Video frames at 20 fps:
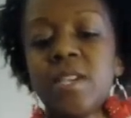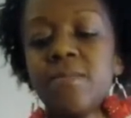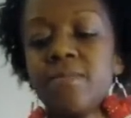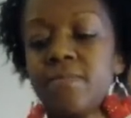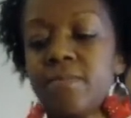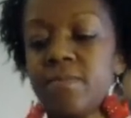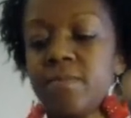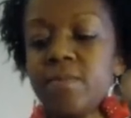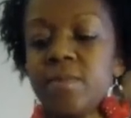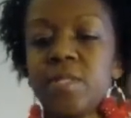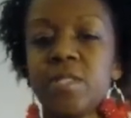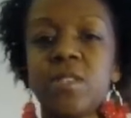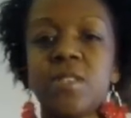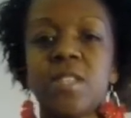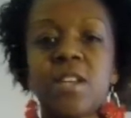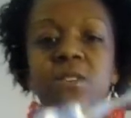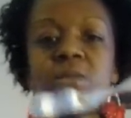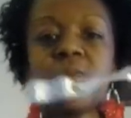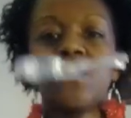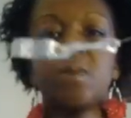Okay, so
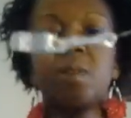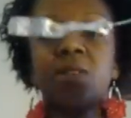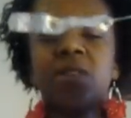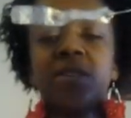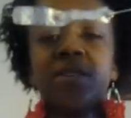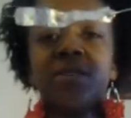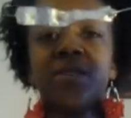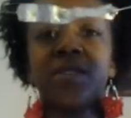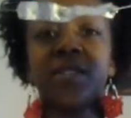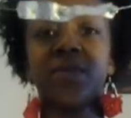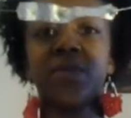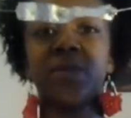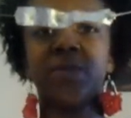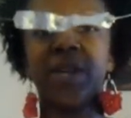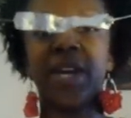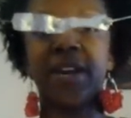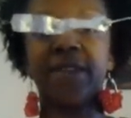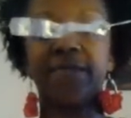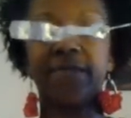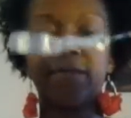now this is
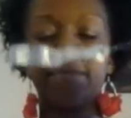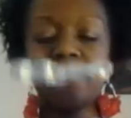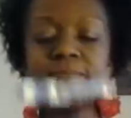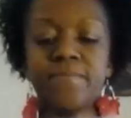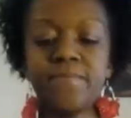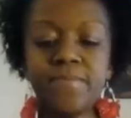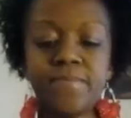what we have.